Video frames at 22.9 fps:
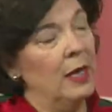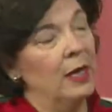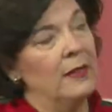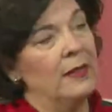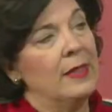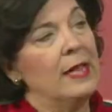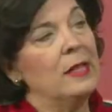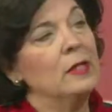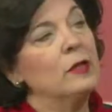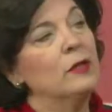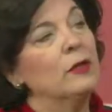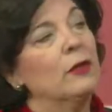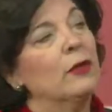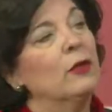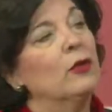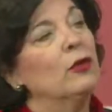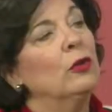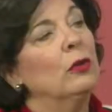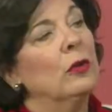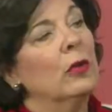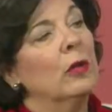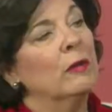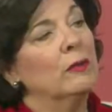That's
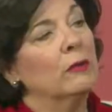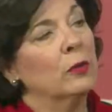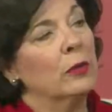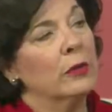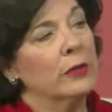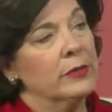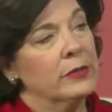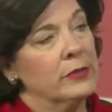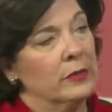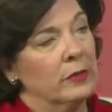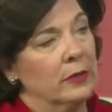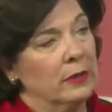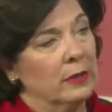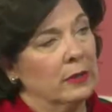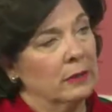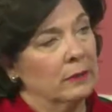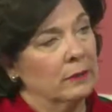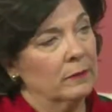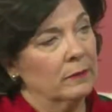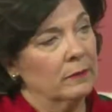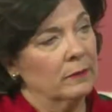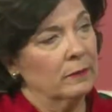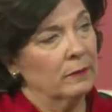3rd level listening,
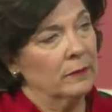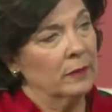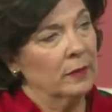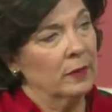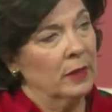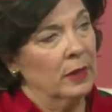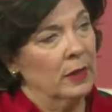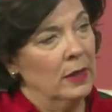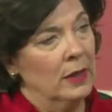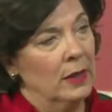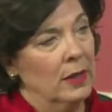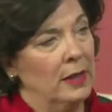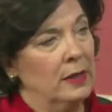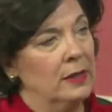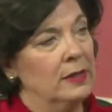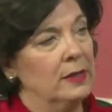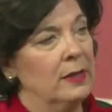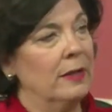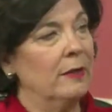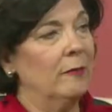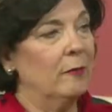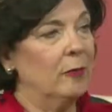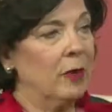
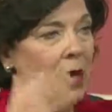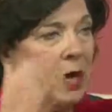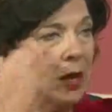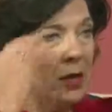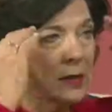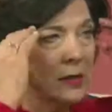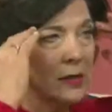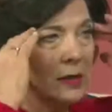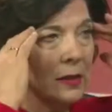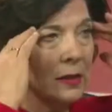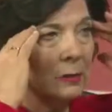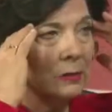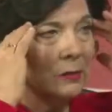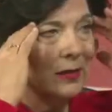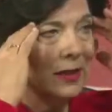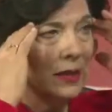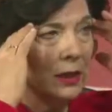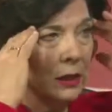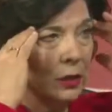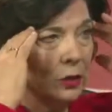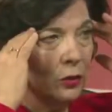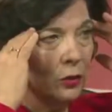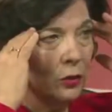instead of constantly
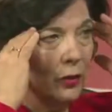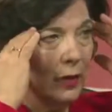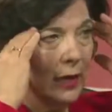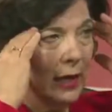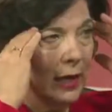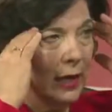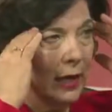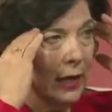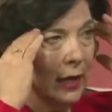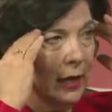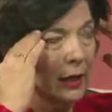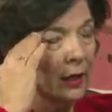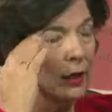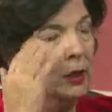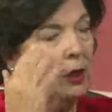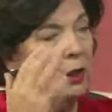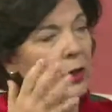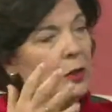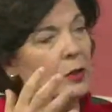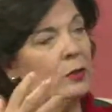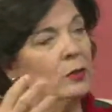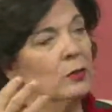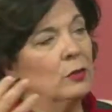being in your head.
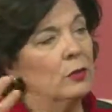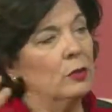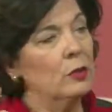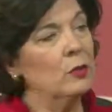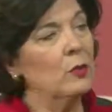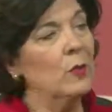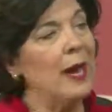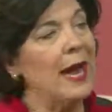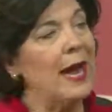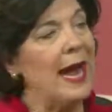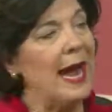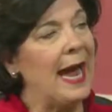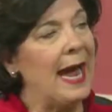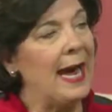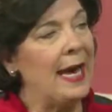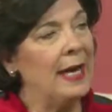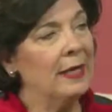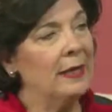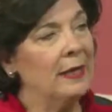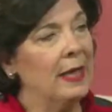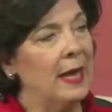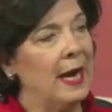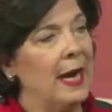So you
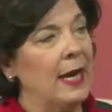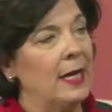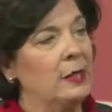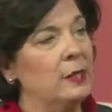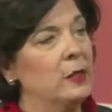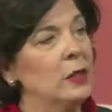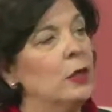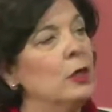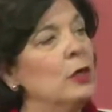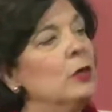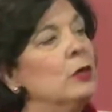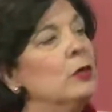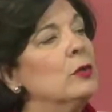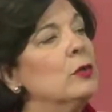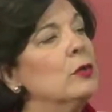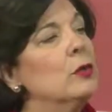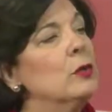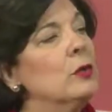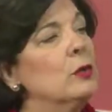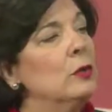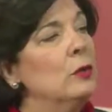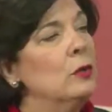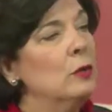add that
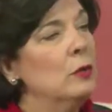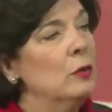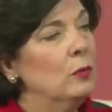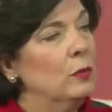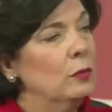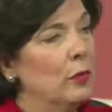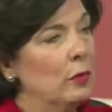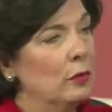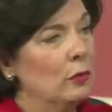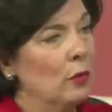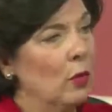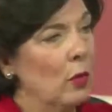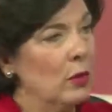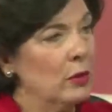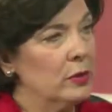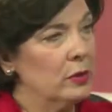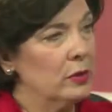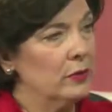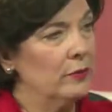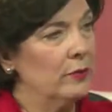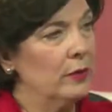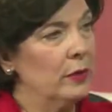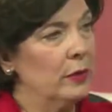to the
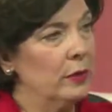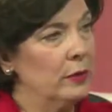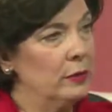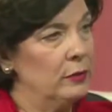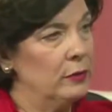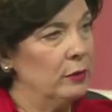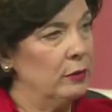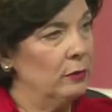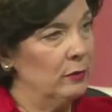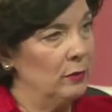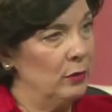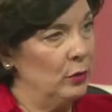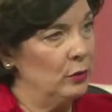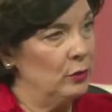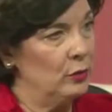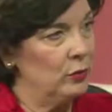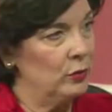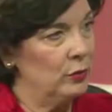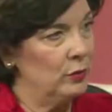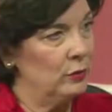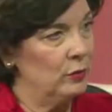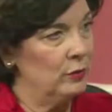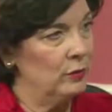thoughts, feelings, and
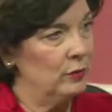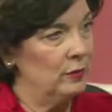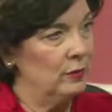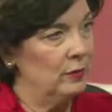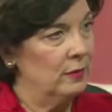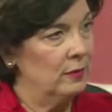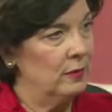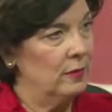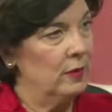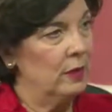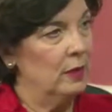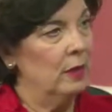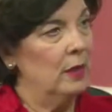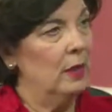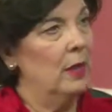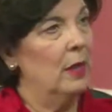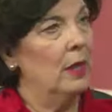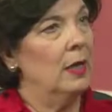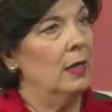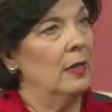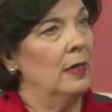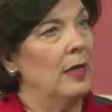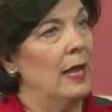emotions.
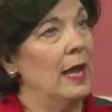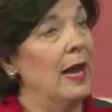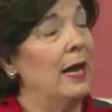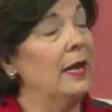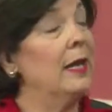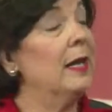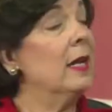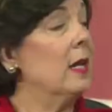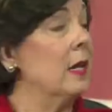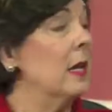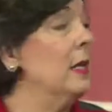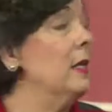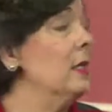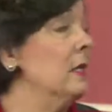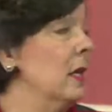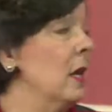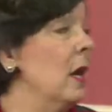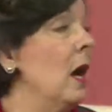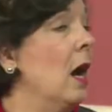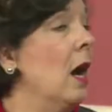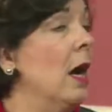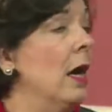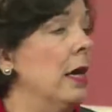And it's a
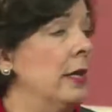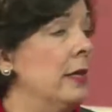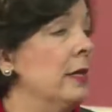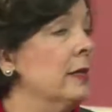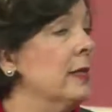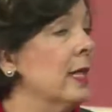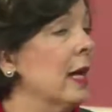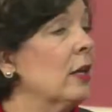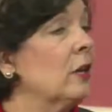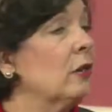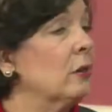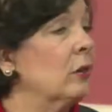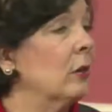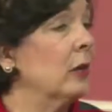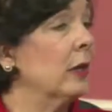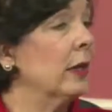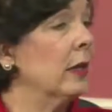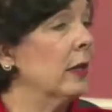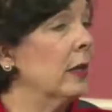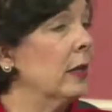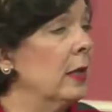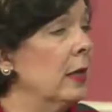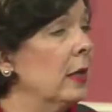guide. It's actually,
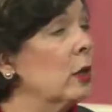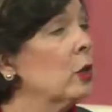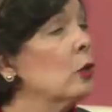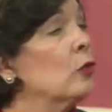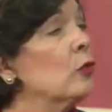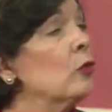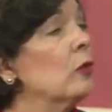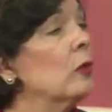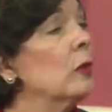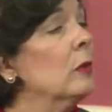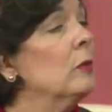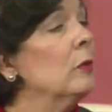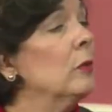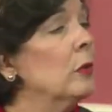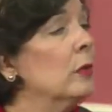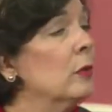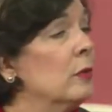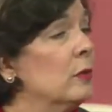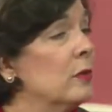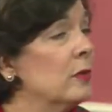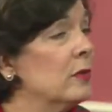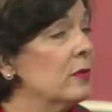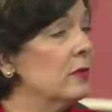it
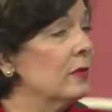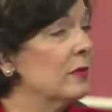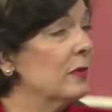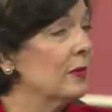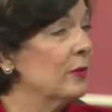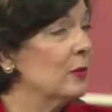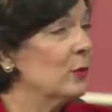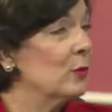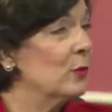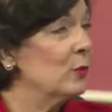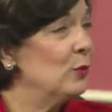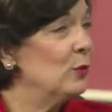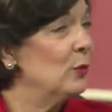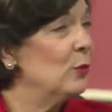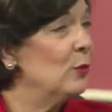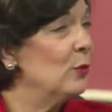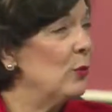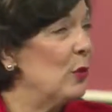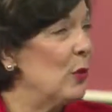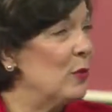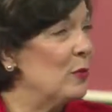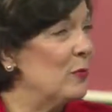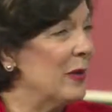contributes to your
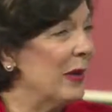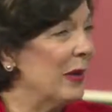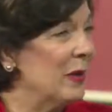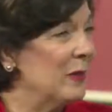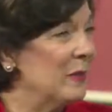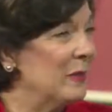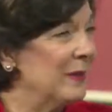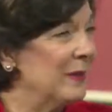roadmap.